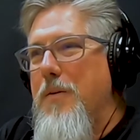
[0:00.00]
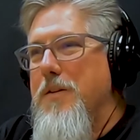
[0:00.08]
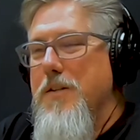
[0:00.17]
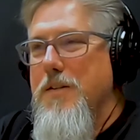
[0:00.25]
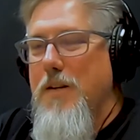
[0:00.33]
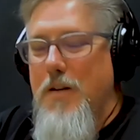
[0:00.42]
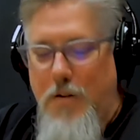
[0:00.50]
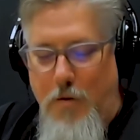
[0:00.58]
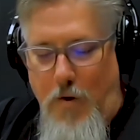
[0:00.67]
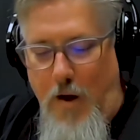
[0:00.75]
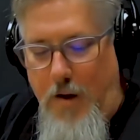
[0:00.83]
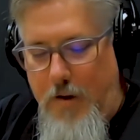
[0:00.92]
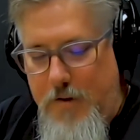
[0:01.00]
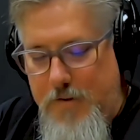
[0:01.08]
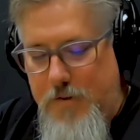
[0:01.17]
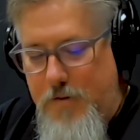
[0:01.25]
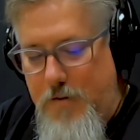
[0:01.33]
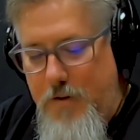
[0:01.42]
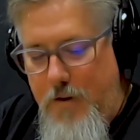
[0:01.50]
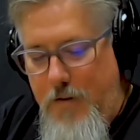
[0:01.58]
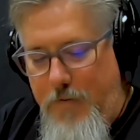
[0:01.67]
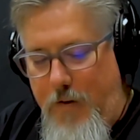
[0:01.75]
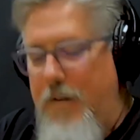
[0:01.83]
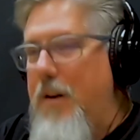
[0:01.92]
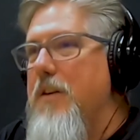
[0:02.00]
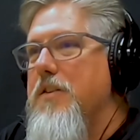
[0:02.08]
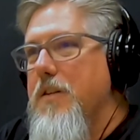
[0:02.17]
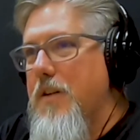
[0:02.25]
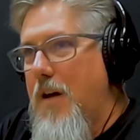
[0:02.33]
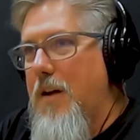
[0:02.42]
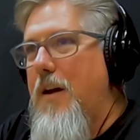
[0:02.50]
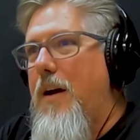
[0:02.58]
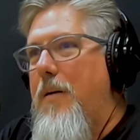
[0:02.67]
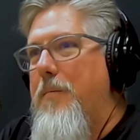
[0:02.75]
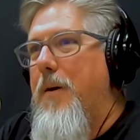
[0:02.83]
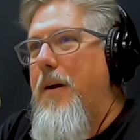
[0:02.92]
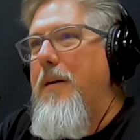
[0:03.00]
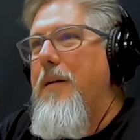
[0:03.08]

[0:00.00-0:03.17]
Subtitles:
which is the Ryan Kistner Foundation.com, right?